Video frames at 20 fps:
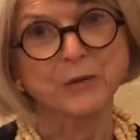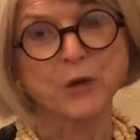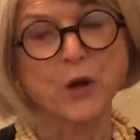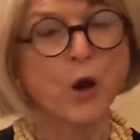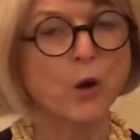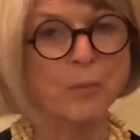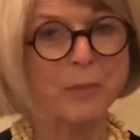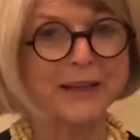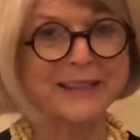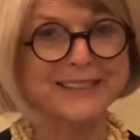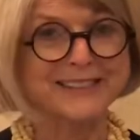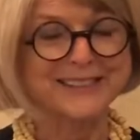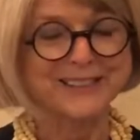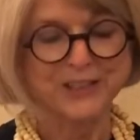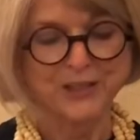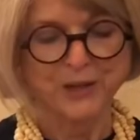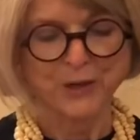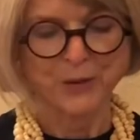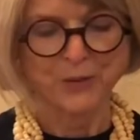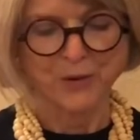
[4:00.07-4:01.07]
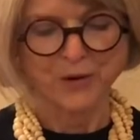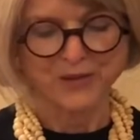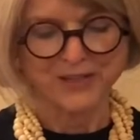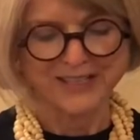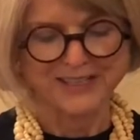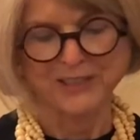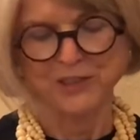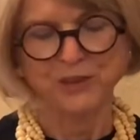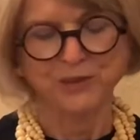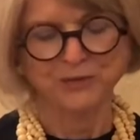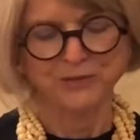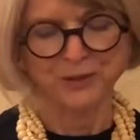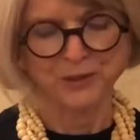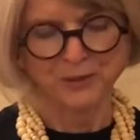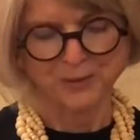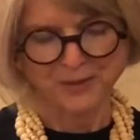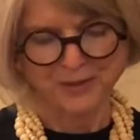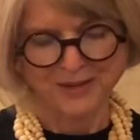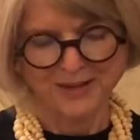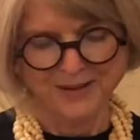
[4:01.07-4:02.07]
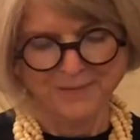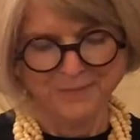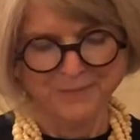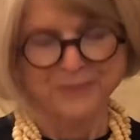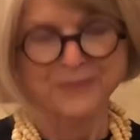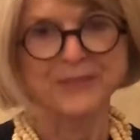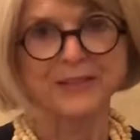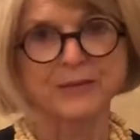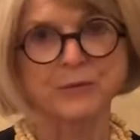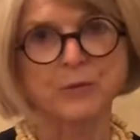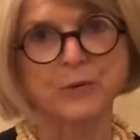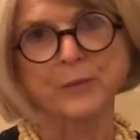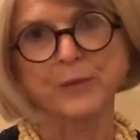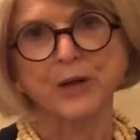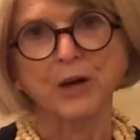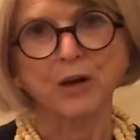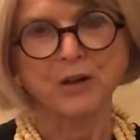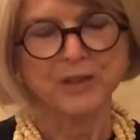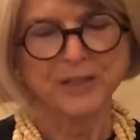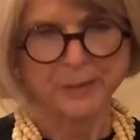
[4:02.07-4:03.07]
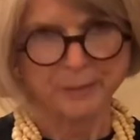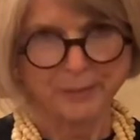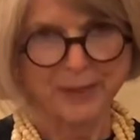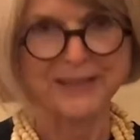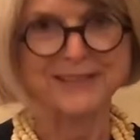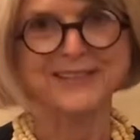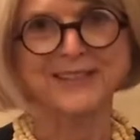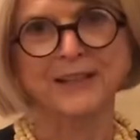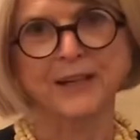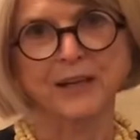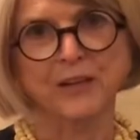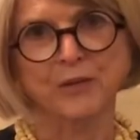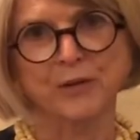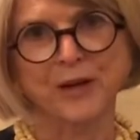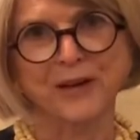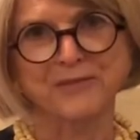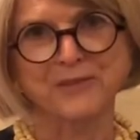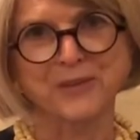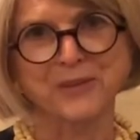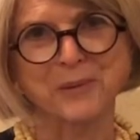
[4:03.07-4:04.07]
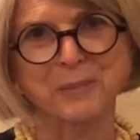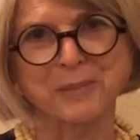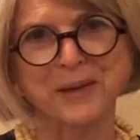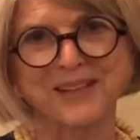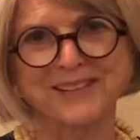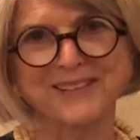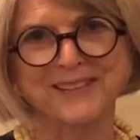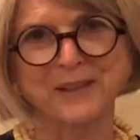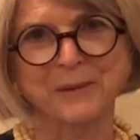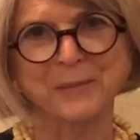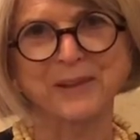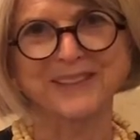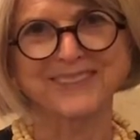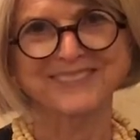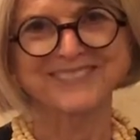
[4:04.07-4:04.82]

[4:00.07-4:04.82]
hope I get to know each of you when we all get back together after the pandemic.